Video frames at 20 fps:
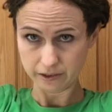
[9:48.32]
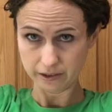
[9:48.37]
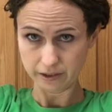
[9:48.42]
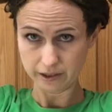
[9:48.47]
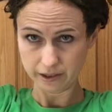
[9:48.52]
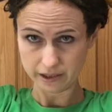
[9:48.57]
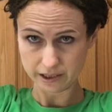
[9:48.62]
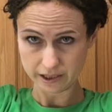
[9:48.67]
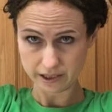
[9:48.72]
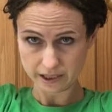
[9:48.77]

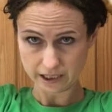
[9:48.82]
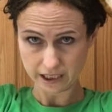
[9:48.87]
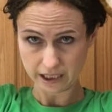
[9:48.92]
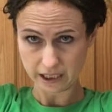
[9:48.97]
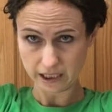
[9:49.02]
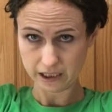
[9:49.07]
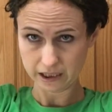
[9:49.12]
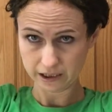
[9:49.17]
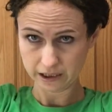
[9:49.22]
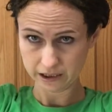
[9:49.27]
it's sticky.
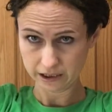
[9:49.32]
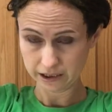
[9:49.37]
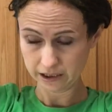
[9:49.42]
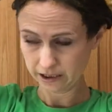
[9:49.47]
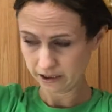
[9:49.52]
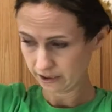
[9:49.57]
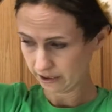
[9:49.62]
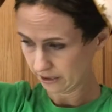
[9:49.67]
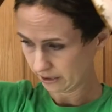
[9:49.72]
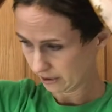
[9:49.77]

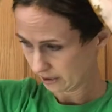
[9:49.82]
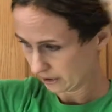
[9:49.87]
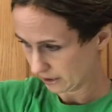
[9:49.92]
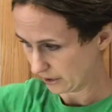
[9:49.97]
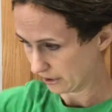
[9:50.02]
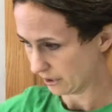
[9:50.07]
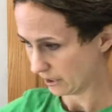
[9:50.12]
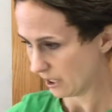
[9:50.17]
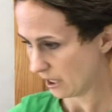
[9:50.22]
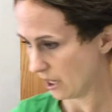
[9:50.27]

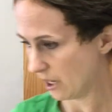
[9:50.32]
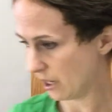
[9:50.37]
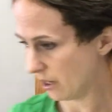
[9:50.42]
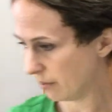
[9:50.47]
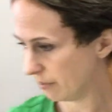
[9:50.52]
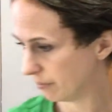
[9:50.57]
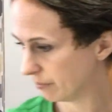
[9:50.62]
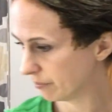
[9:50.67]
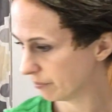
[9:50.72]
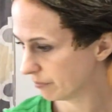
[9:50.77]

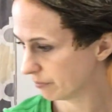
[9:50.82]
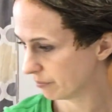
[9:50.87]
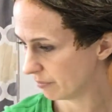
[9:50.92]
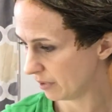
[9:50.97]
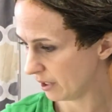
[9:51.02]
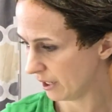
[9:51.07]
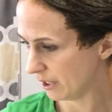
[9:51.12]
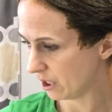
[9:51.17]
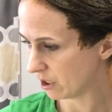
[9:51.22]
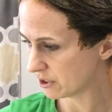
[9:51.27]

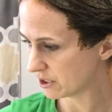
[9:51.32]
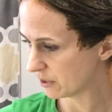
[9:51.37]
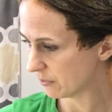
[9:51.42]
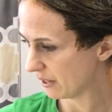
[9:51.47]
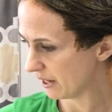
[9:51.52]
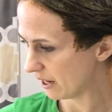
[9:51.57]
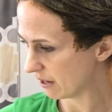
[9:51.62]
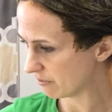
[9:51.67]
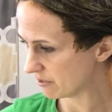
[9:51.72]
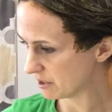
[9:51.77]
I also
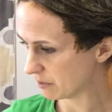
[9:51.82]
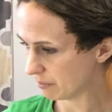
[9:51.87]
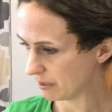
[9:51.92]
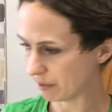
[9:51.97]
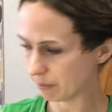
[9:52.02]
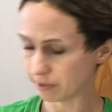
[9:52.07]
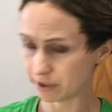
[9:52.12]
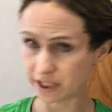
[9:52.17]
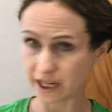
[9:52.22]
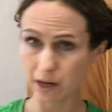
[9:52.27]
have some
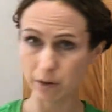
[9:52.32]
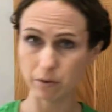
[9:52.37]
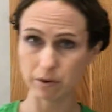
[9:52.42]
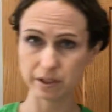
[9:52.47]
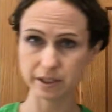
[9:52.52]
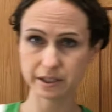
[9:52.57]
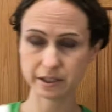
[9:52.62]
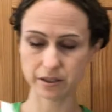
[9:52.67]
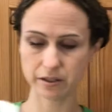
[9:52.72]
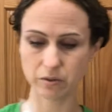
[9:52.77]
paper towels
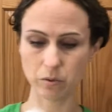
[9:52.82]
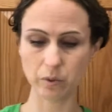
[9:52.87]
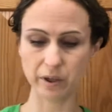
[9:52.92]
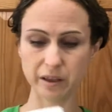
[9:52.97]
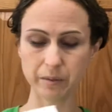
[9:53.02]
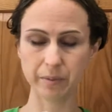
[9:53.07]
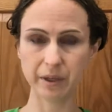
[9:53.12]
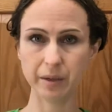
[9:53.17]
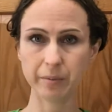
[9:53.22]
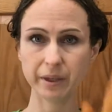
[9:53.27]
with
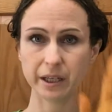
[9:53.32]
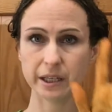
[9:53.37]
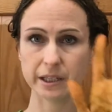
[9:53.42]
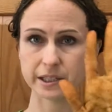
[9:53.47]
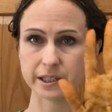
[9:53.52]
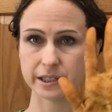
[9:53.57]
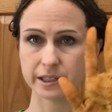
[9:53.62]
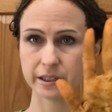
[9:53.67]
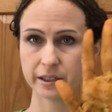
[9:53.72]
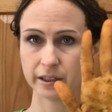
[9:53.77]
me because,
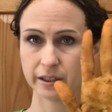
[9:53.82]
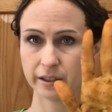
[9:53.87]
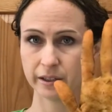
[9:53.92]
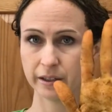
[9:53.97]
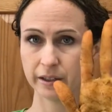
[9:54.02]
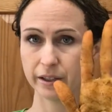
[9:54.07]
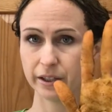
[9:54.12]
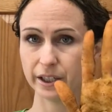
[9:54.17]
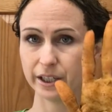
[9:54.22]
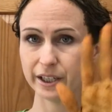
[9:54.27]

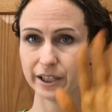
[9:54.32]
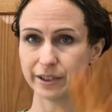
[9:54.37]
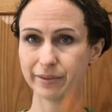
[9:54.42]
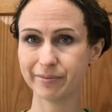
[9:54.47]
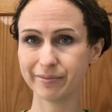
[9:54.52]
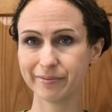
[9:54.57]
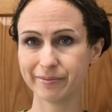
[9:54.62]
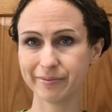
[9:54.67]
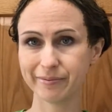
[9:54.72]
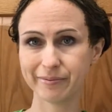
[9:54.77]
look,
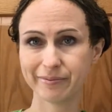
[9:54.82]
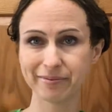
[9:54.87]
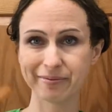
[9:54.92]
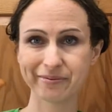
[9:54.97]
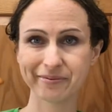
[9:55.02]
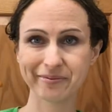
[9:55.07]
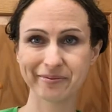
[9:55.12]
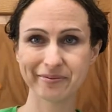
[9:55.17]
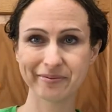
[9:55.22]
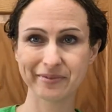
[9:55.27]

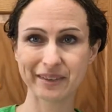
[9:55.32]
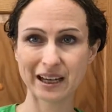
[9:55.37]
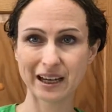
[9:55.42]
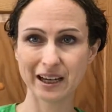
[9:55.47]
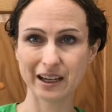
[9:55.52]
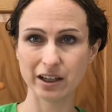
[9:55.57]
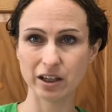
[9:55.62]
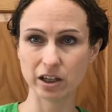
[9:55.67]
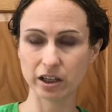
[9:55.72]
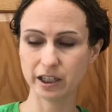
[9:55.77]

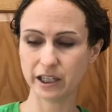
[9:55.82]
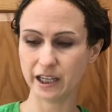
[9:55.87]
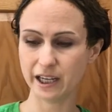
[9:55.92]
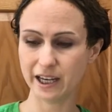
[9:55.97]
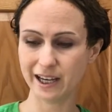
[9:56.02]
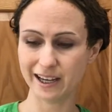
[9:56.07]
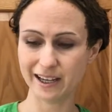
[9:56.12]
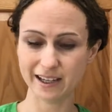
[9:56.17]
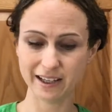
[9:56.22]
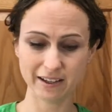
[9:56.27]
you're gonna
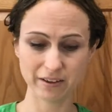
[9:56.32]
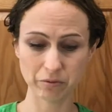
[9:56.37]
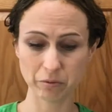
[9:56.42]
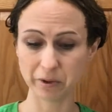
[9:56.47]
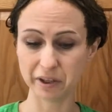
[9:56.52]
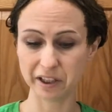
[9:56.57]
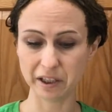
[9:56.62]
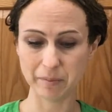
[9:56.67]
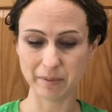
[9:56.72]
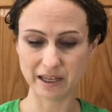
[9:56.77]
get
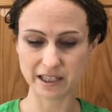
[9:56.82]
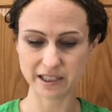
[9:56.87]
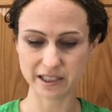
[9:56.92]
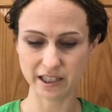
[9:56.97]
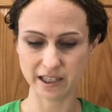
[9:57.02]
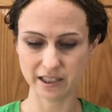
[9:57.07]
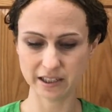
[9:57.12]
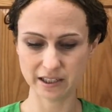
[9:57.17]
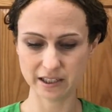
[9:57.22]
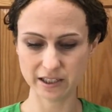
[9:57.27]
really
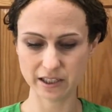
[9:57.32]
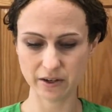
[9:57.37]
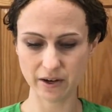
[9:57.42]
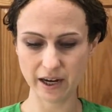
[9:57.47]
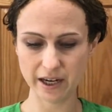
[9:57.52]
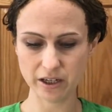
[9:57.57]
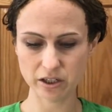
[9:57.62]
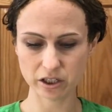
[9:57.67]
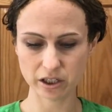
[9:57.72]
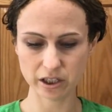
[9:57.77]
messy. So I
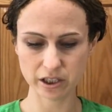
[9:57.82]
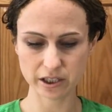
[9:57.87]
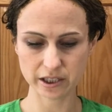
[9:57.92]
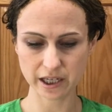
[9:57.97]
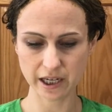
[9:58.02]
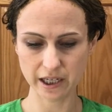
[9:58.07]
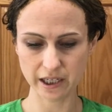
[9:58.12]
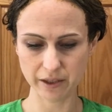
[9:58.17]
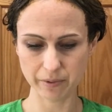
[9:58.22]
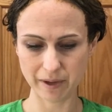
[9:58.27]
usually just
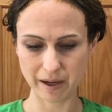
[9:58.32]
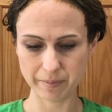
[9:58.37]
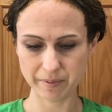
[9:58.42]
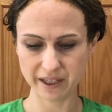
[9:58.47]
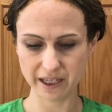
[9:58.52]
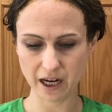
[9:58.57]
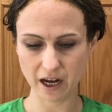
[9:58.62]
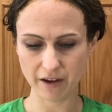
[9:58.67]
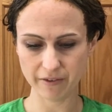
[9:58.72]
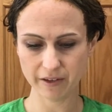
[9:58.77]
kind of wipe that
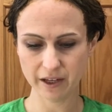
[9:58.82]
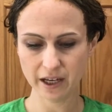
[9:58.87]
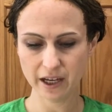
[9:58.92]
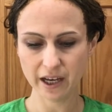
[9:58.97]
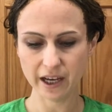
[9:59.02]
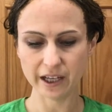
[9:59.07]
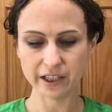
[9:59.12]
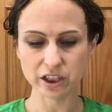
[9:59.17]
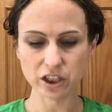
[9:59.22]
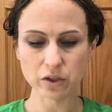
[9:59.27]
off.
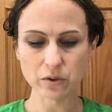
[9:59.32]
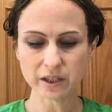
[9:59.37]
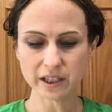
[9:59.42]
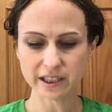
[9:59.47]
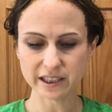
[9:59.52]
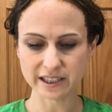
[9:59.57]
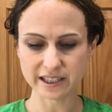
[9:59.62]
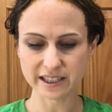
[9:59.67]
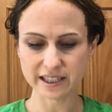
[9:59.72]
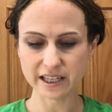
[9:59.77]
And you
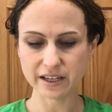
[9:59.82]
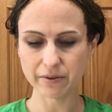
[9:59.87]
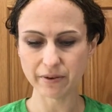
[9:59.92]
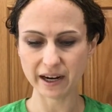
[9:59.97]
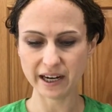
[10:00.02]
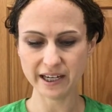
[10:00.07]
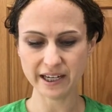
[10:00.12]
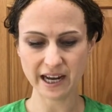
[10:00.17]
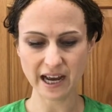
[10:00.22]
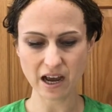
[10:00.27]
can see
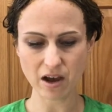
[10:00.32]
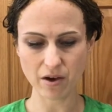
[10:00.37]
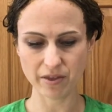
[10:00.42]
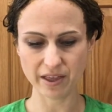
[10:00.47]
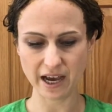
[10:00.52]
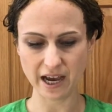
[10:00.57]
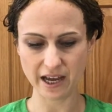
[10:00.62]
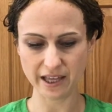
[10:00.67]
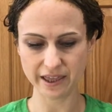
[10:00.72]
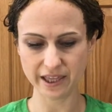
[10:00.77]
right now
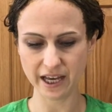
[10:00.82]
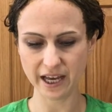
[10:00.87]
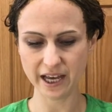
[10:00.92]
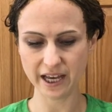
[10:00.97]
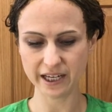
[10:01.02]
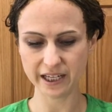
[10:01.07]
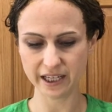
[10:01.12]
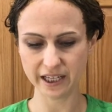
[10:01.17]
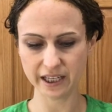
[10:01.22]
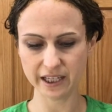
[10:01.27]
that the
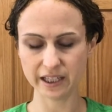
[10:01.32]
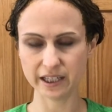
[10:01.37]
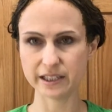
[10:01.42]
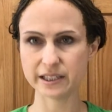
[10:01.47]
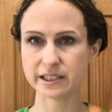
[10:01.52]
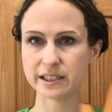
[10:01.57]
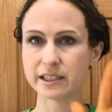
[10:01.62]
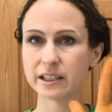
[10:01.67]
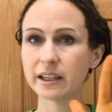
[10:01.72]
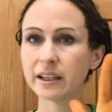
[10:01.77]
henna
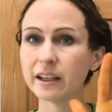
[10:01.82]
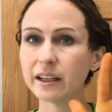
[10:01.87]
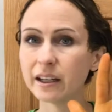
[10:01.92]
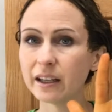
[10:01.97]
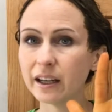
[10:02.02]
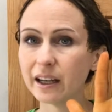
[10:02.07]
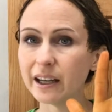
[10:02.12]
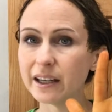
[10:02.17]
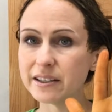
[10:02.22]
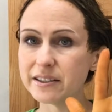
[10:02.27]

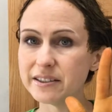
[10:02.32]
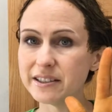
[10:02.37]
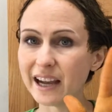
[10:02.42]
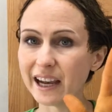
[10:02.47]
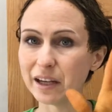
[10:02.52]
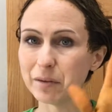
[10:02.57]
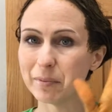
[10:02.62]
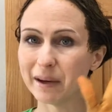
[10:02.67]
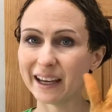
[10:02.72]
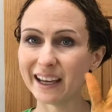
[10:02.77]
has dyed my